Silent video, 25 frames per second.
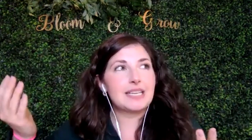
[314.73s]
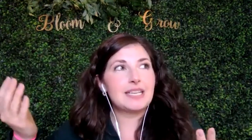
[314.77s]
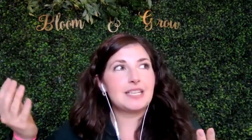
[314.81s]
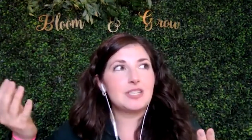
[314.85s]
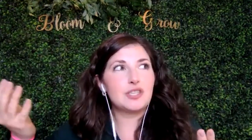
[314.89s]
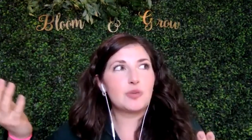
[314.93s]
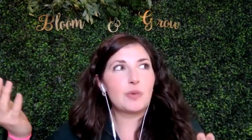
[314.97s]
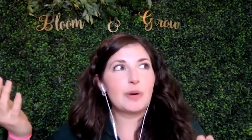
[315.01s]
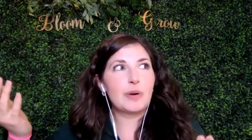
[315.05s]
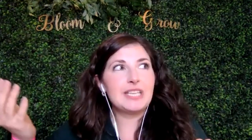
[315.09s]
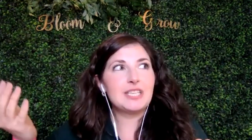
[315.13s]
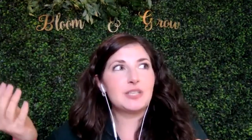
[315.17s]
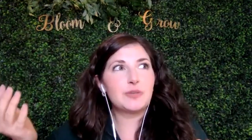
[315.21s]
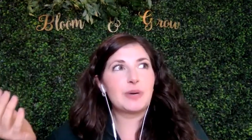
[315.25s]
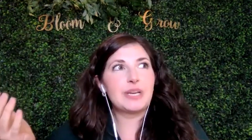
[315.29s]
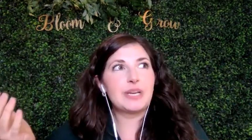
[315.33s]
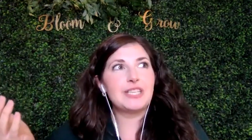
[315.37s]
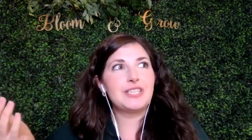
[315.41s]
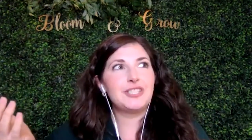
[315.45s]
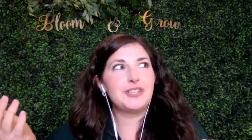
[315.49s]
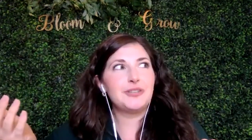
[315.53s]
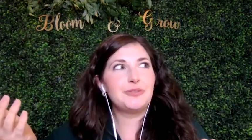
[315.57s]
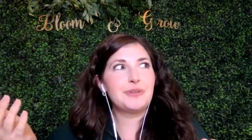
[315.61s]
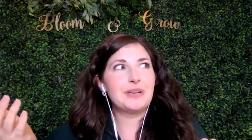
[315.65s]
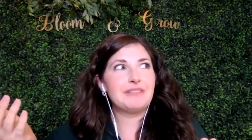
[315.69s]
And in
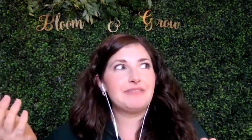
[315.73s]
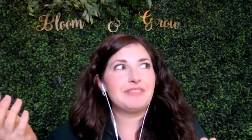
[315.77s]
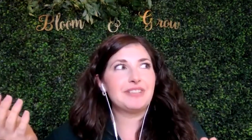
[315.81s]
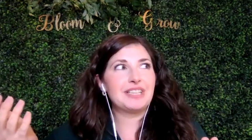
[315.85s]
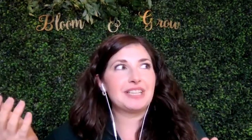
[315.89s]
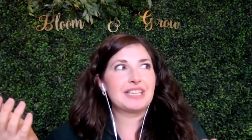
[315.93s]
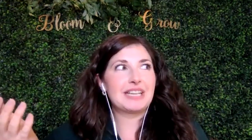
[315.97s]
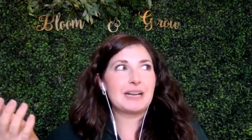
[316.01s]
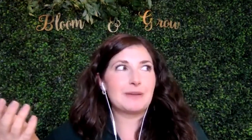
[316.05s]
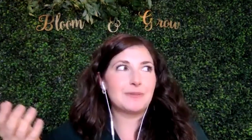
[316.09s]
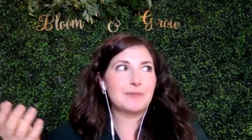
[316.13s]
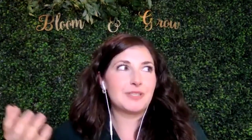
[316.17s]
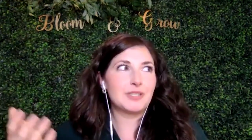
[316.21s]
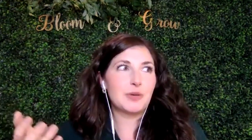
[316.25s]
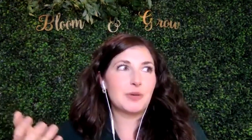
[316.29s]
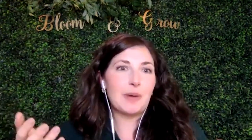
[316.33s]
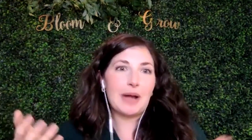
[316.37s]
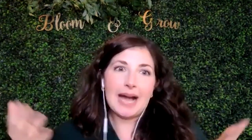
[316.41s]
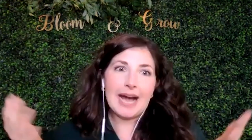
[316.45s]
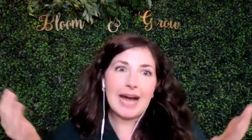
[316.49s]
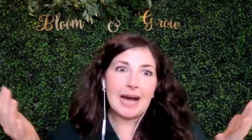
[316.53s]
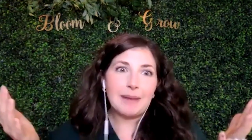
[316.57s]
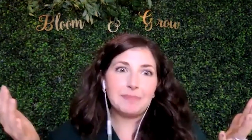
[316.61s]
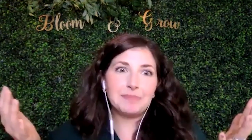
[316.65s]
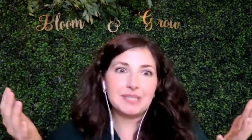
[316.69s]
2022, I feel like I was so
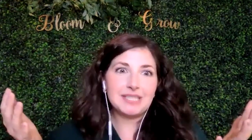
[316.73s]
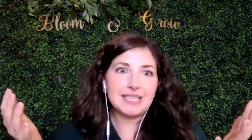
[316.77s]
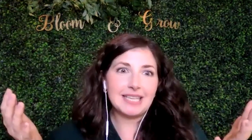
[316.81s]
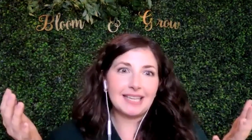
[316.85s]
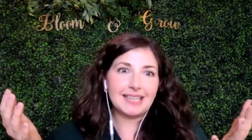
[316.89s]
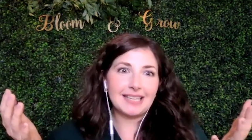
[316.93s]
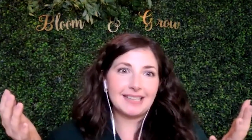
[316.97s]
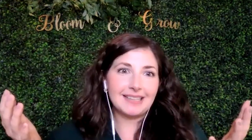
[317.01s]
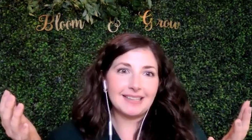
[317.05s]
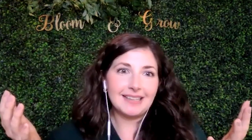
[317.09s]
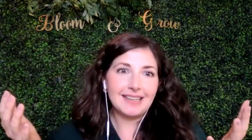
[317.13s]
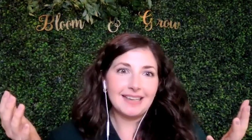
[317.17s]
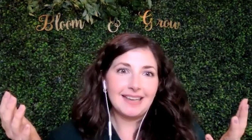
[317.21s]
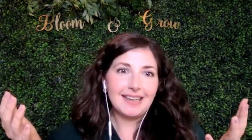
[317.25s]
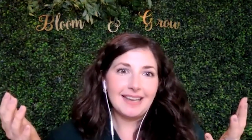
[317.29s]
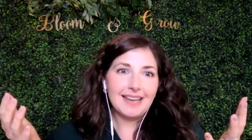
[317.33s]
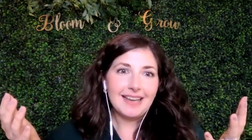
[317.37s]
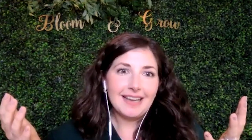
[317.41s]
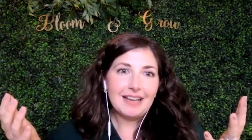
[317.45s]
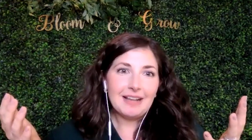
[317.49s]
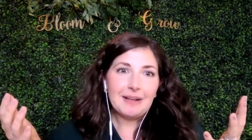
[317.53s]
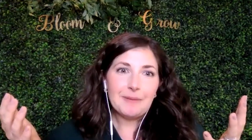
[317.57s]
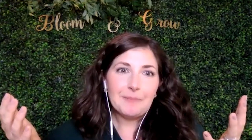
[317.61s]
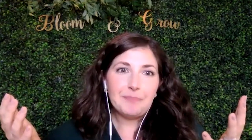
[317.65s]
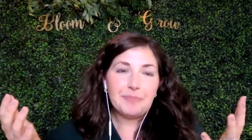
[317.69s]
absent
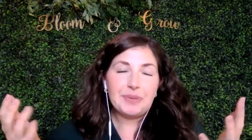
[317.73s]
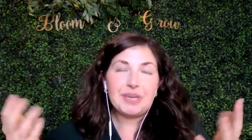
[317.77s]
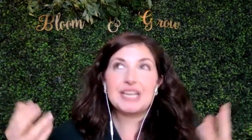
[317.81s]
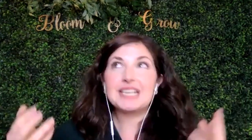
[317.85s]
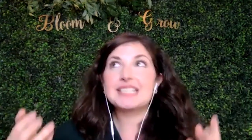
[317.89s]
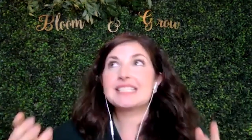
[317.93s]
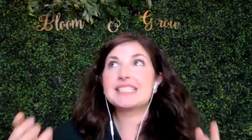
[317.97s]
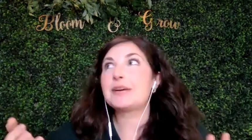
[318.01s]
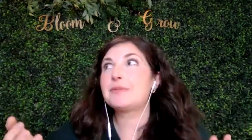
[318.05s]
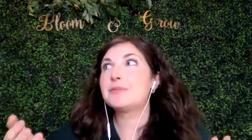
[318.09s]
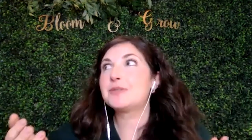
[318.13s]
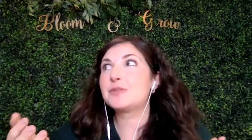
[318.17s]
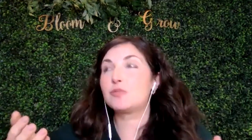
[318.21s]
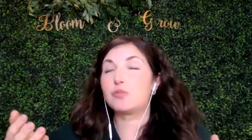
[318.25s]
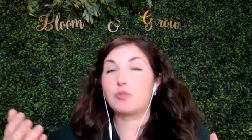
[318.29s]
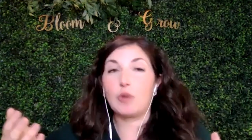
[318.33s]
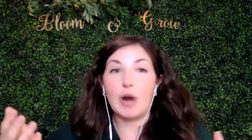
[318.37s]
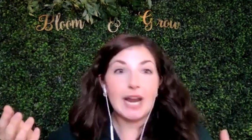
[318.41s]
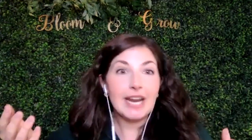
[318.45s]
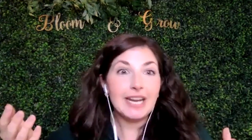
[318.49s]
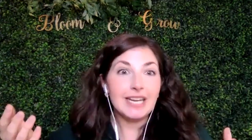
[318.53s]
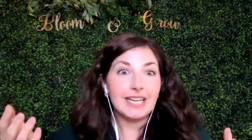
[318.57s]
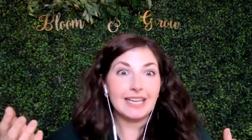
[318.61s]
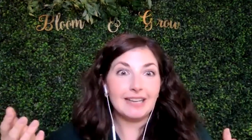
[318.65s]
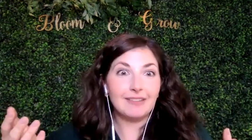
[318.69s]
because I was
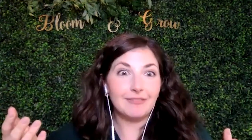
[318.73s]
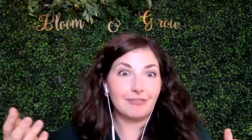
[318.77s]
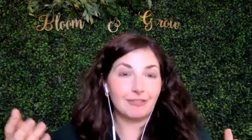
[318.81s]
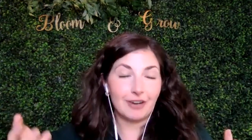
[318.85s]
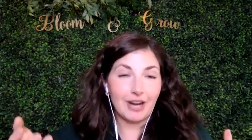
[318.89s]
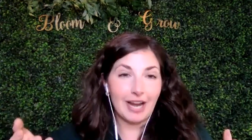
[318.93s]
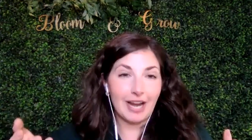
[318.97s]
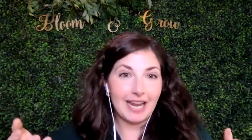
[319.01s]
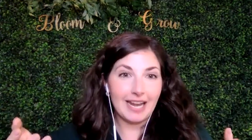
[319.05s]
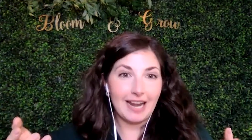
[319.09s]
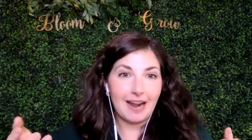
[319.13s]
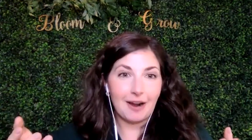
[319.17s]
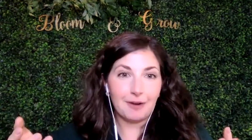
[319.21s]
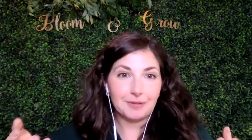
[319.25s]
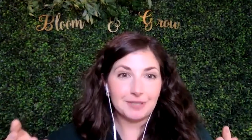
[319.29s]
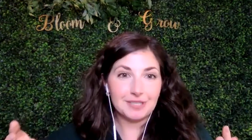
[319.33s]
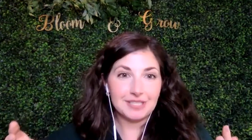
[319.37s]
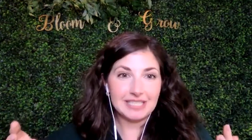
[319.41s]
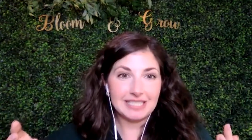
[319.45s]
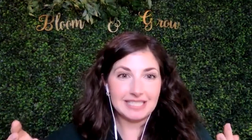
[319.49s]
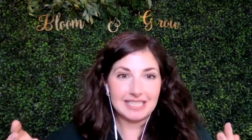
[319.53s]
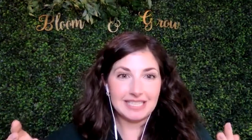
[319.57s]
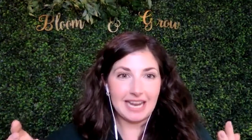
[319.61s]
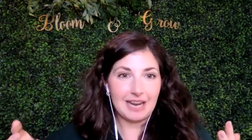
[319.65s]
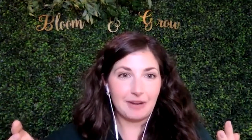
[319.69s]
writing for eight
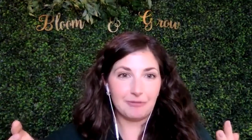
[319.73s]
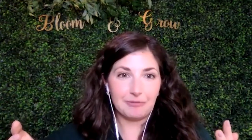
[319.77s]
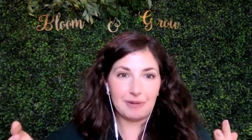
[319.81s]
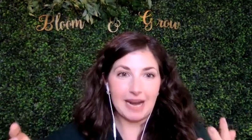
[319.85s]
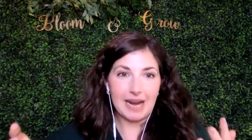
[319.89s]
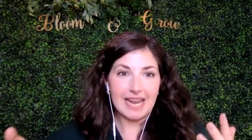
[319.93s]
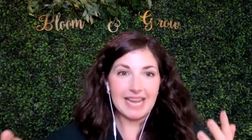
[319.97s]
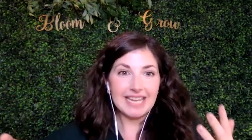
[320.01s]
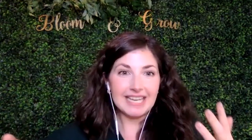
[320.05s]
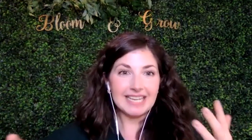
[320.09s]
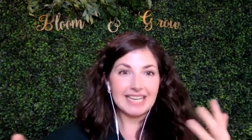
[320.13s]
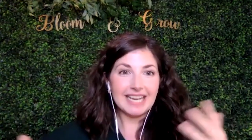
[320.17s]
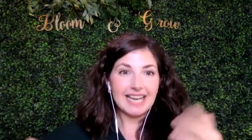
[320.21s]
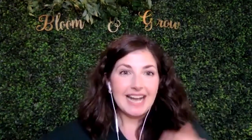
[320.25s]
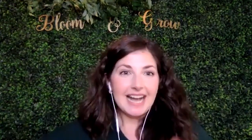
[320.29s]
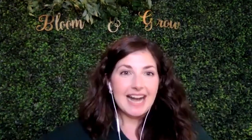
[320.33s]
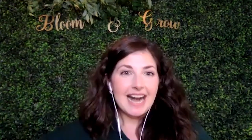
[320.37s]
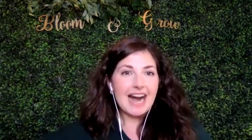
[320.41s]
hours a day, right?